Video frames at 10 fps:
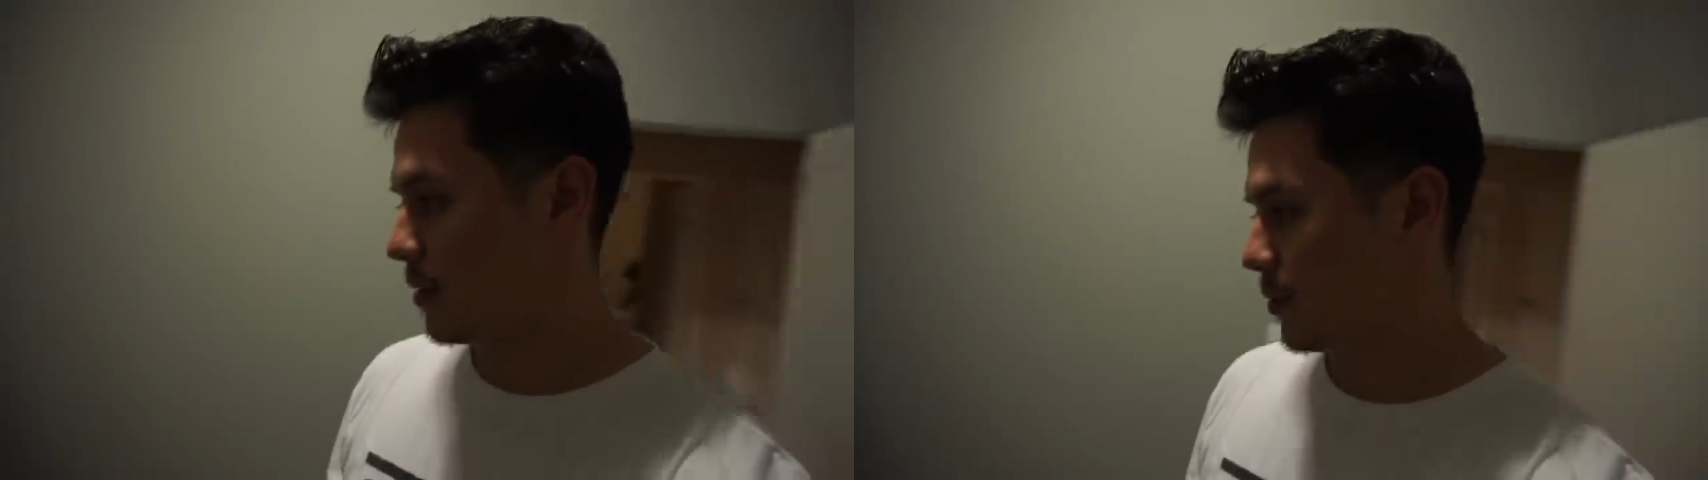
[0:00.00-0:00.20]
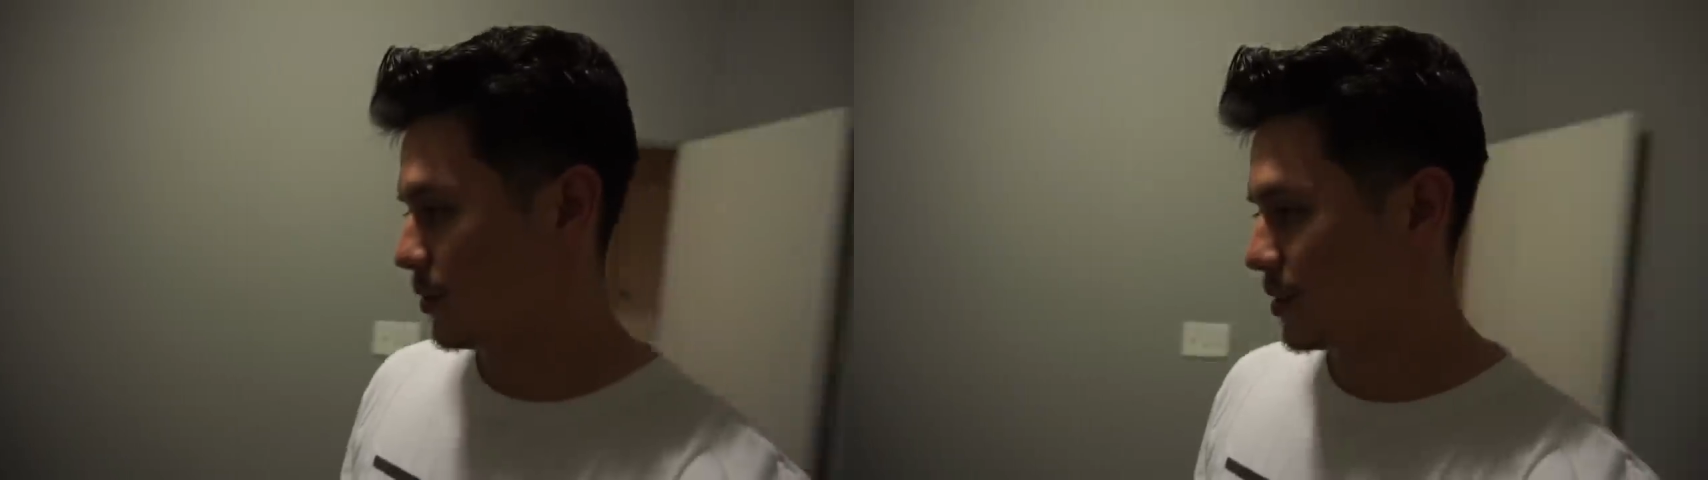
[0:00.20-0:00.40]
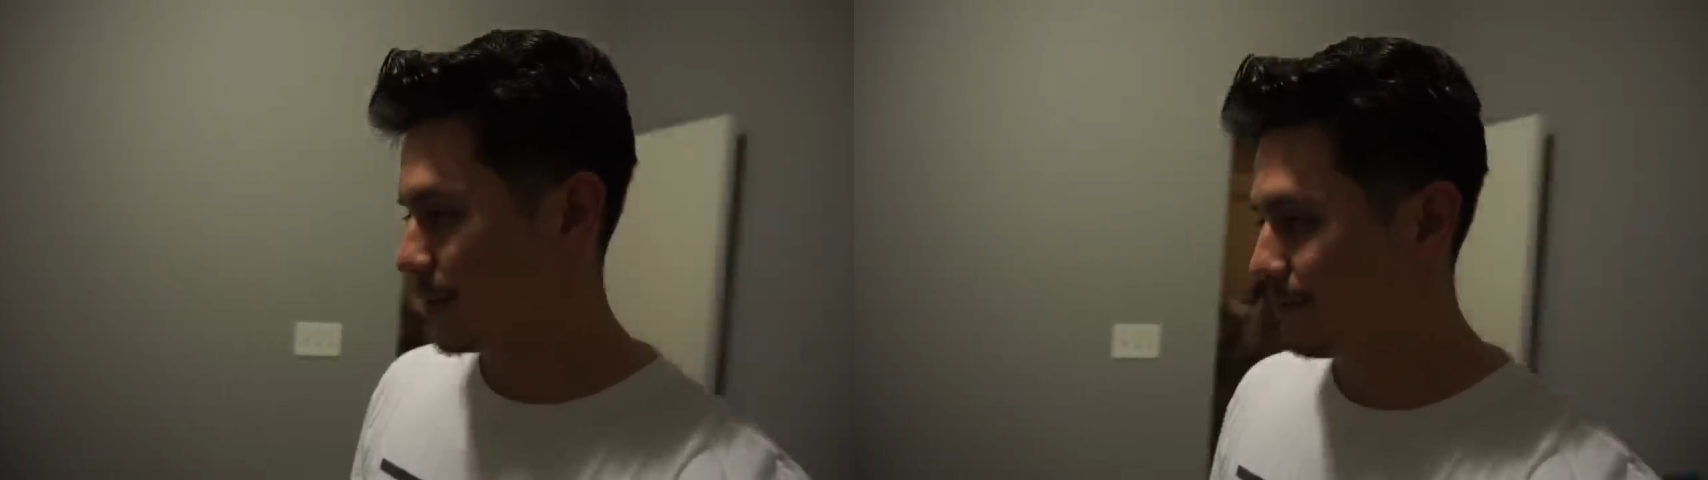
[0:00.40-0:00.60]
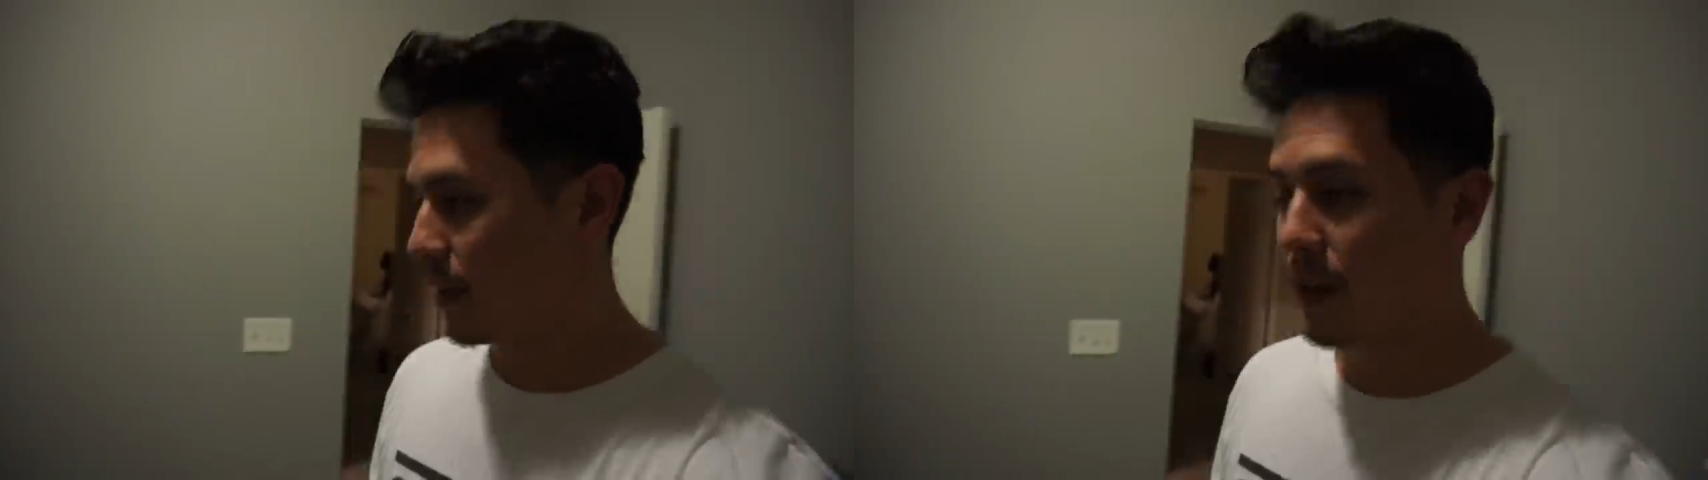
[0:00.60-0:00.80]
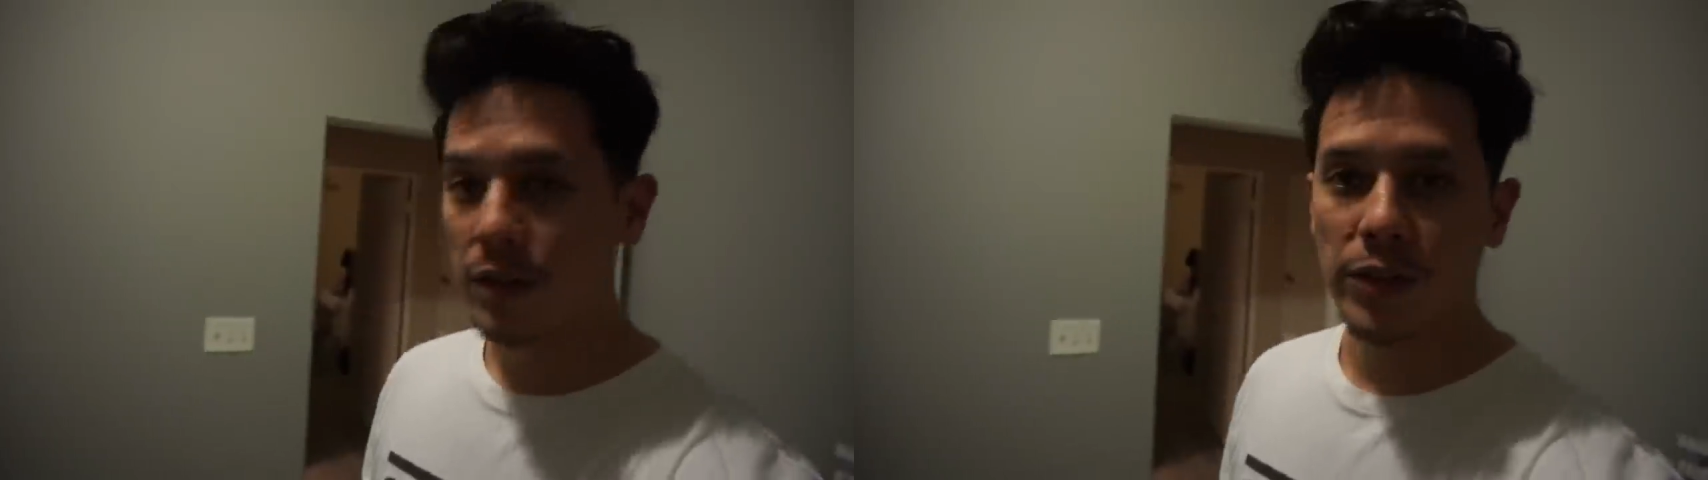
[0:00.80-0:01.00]
I was
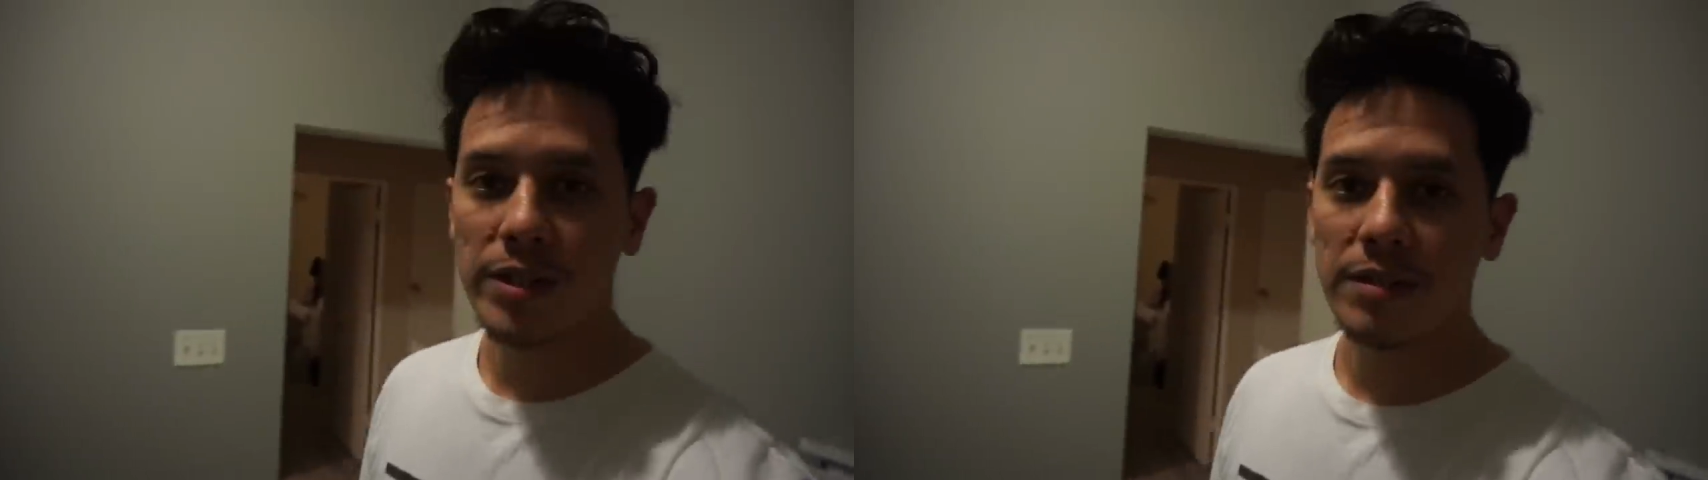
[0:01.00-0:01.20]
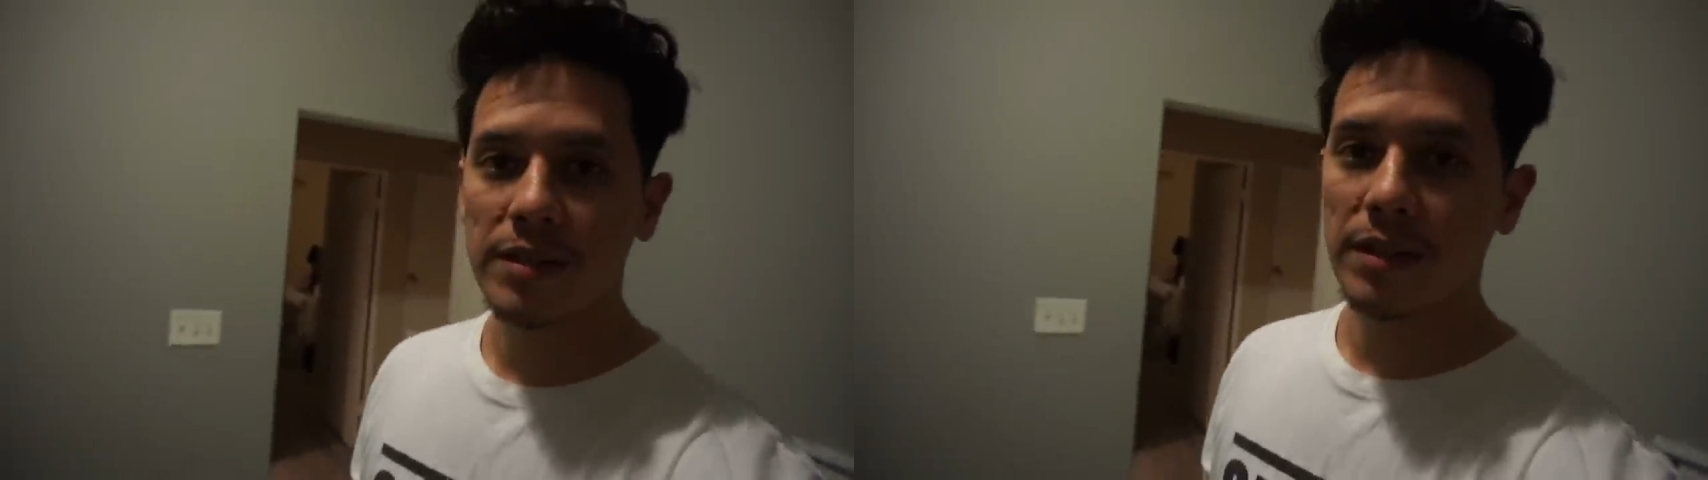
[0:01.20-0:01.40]
hungry.